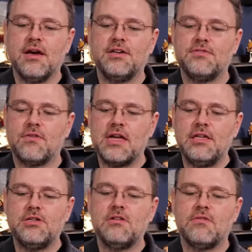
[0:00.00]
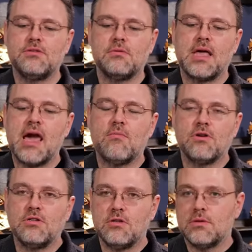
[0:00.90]
is for each individual
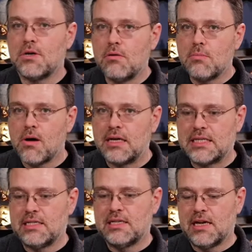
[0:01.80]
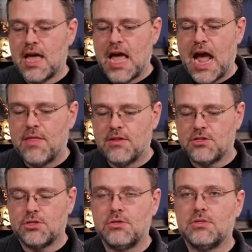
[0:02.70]
camera to do its own processing and then
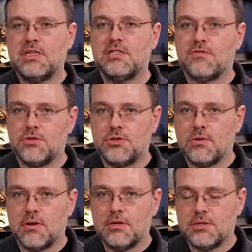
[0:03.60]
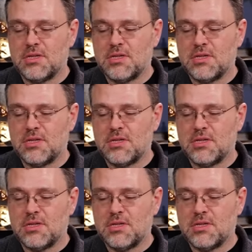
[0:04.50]
just use these for storage.